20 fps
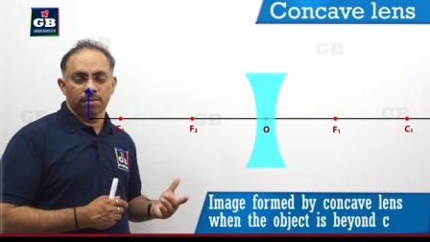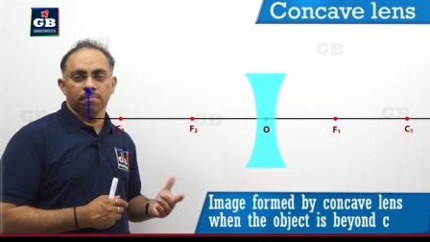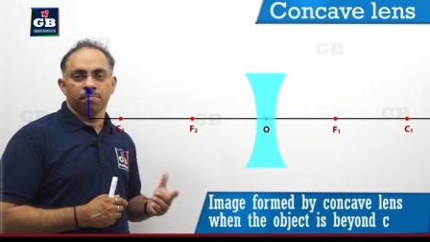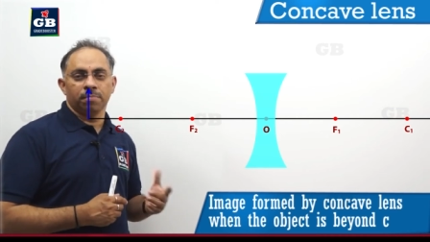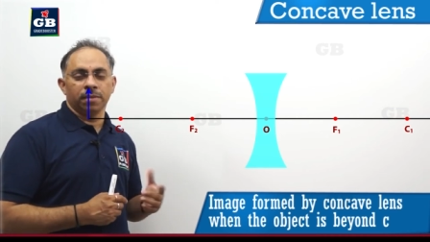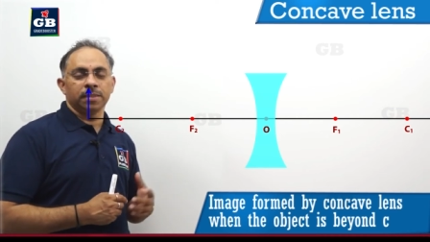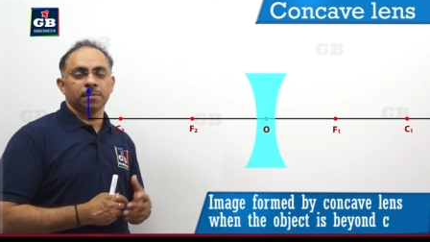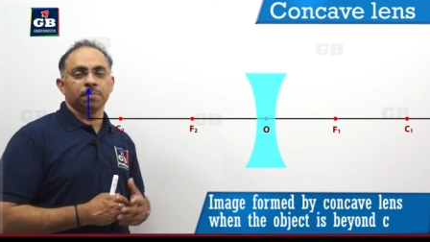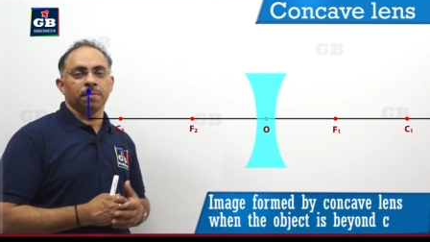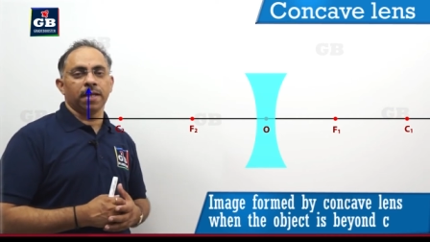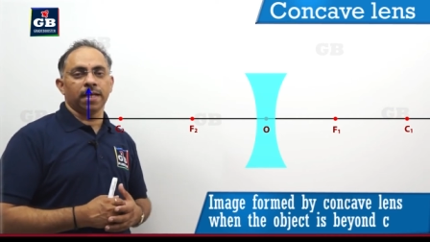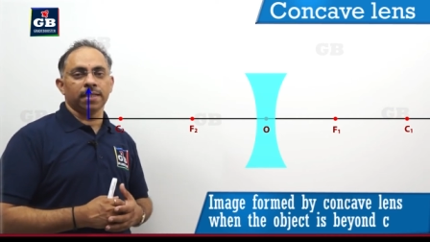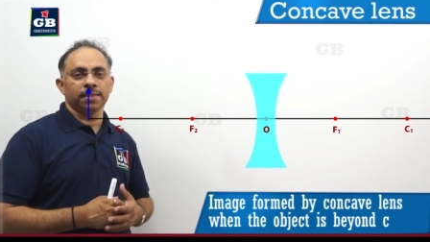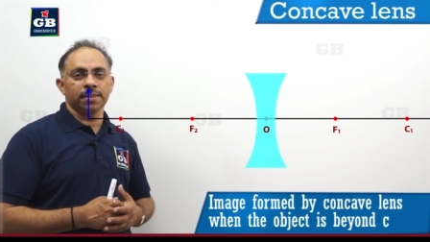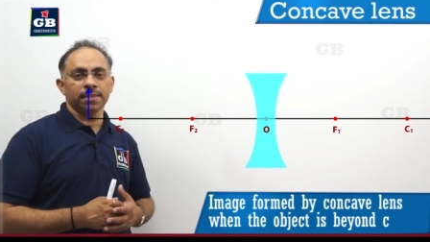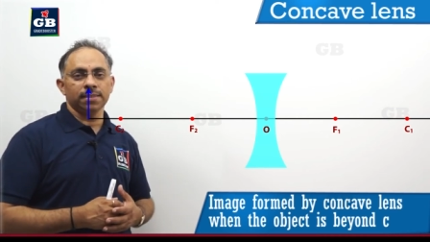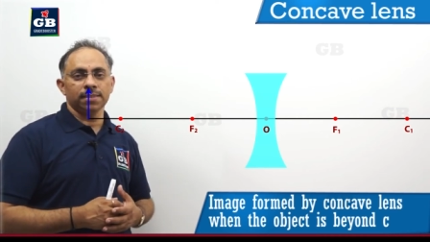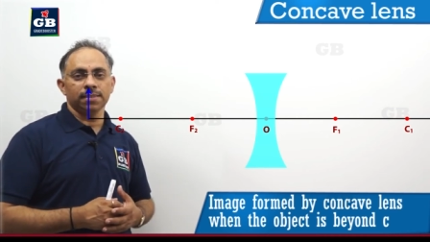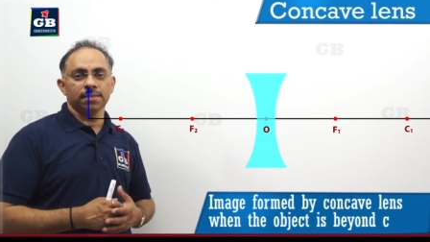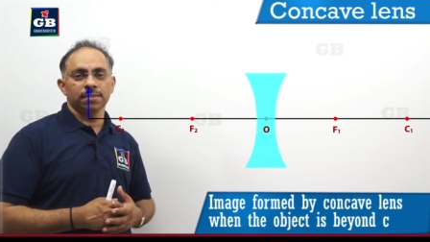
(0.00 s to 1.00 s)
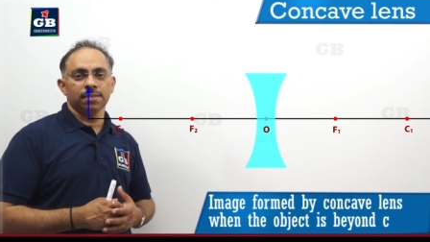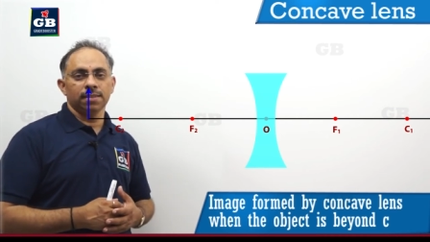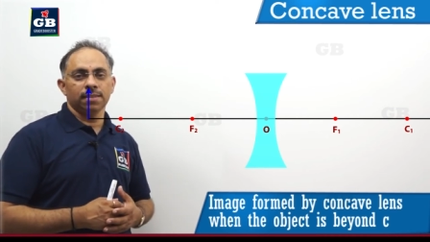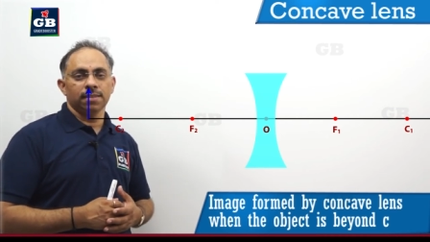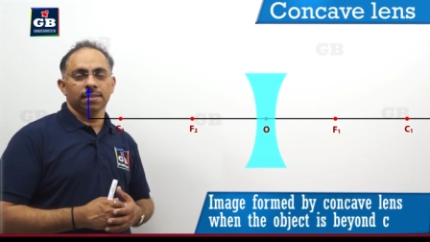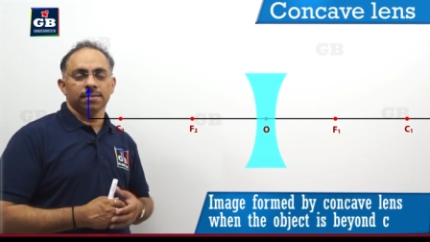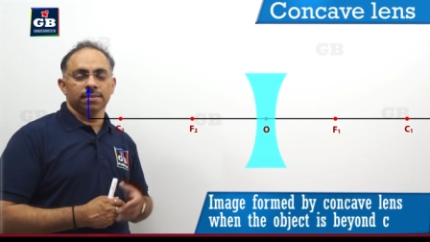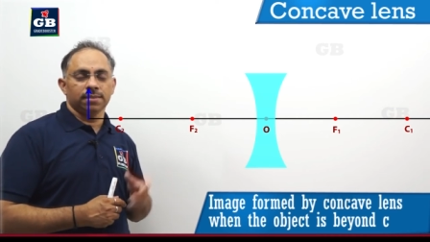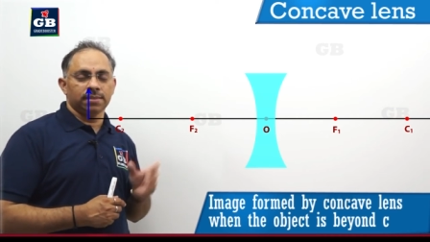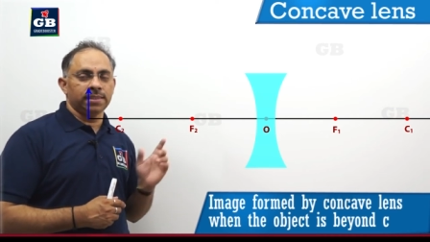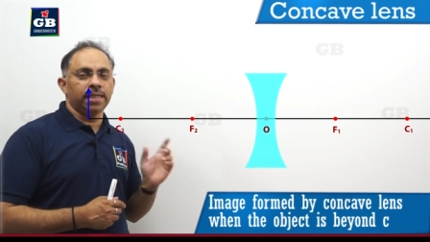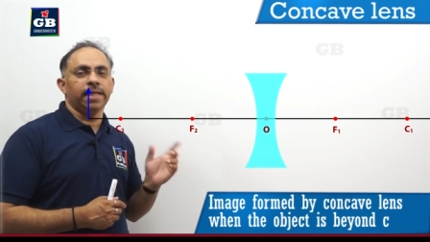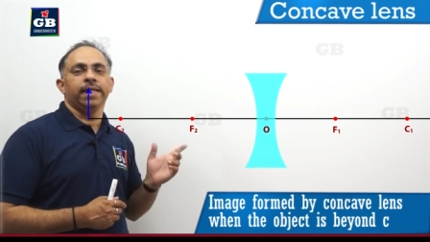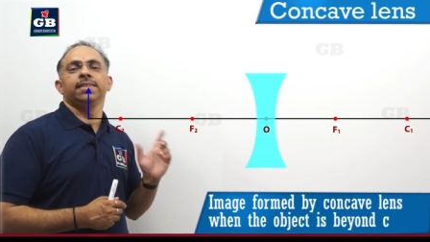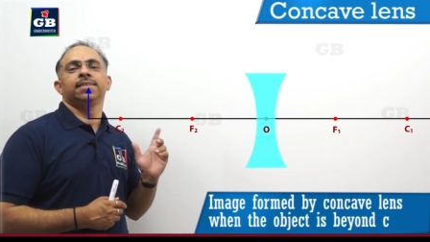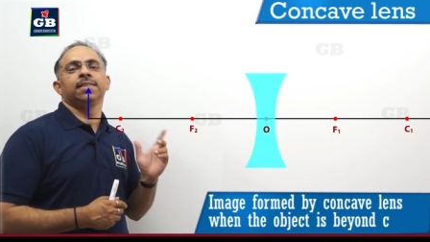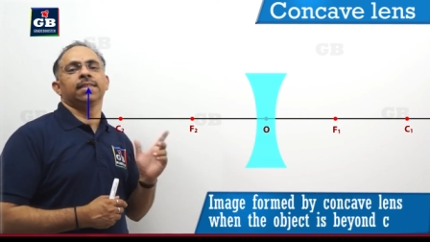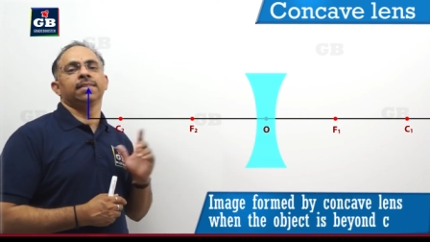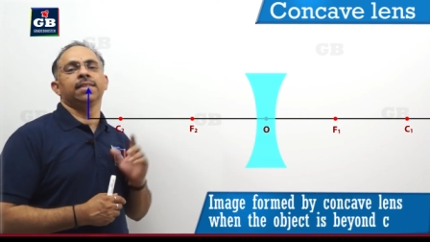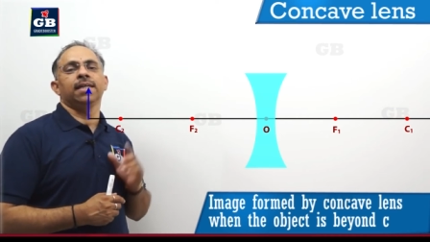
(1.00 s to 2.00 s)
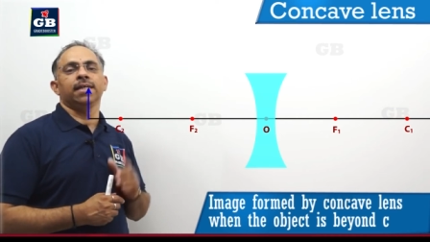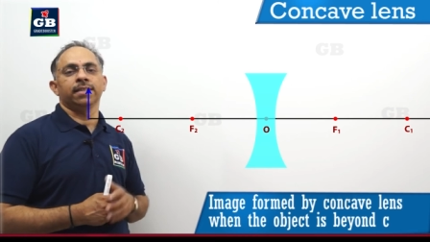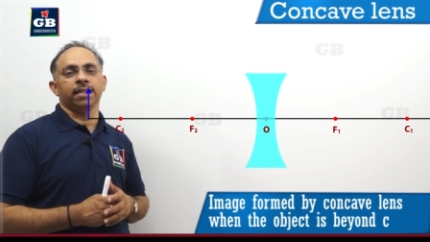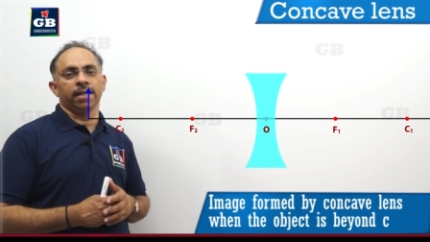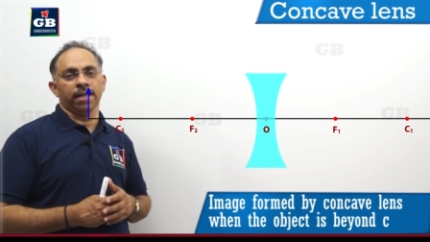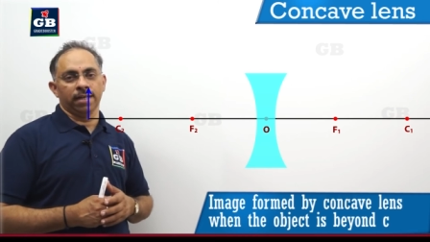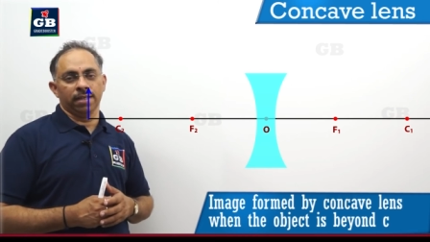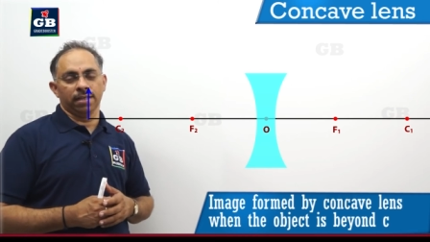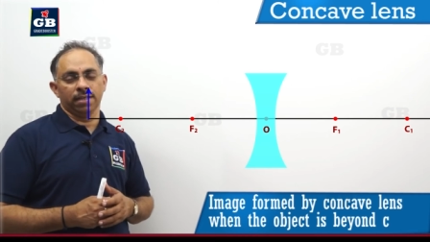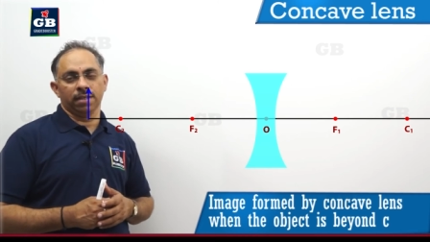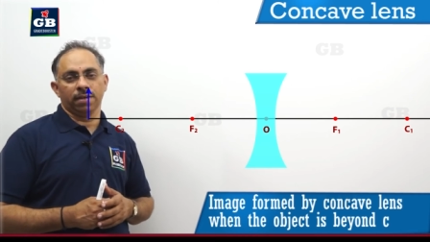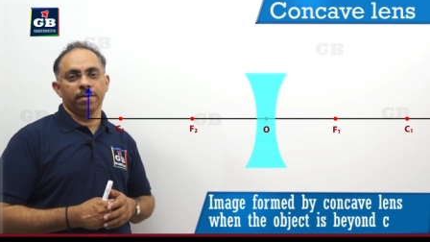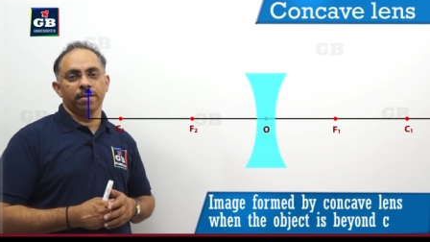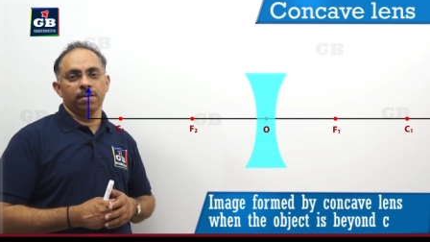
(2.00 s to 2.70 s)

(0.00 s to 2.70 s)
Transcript: principal axis, J is at the other end.